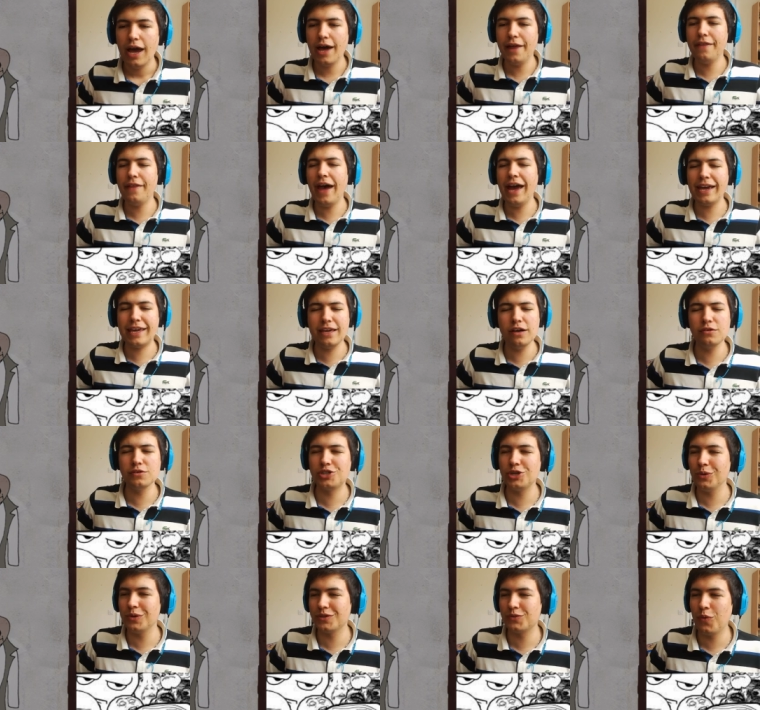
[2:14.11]
And that
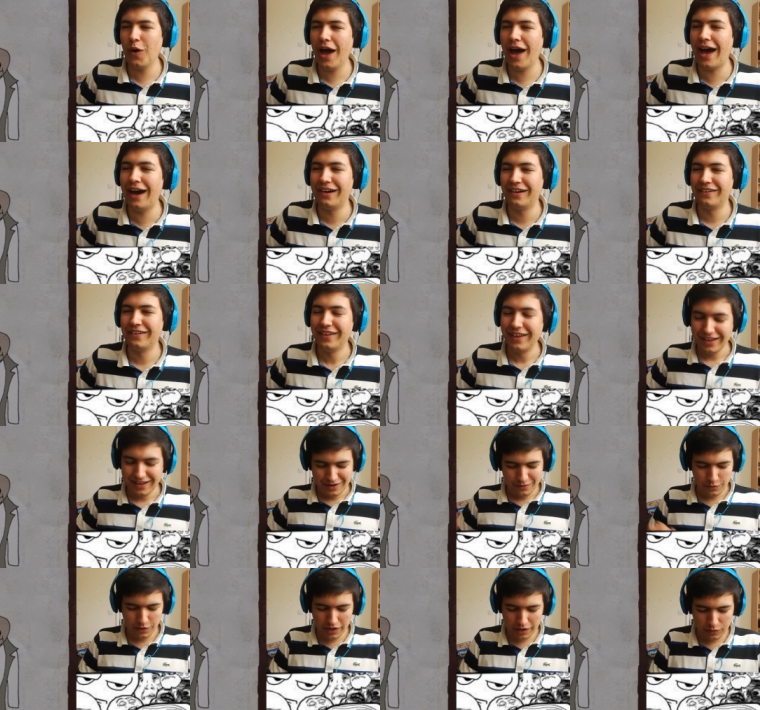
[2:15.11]
kills you as well.
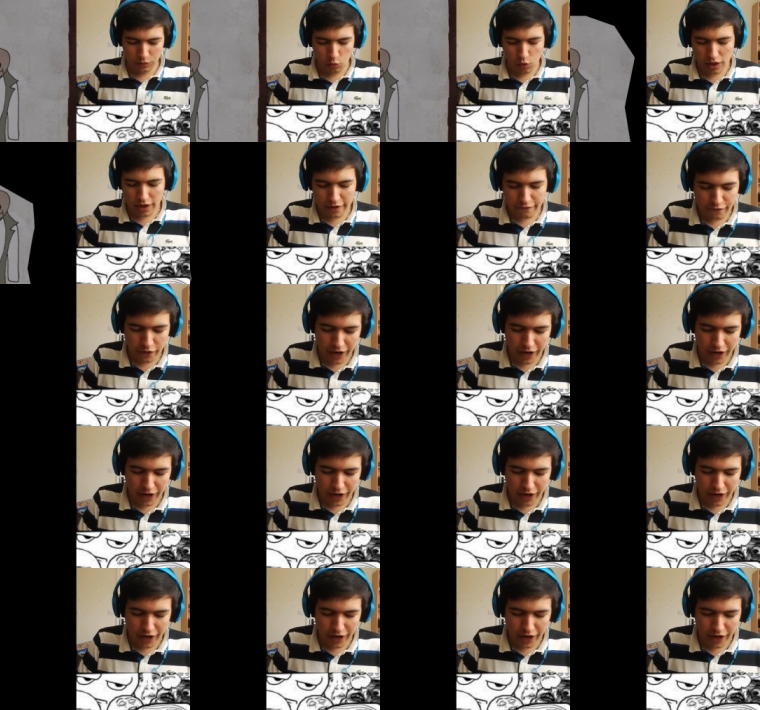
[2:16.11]
What, what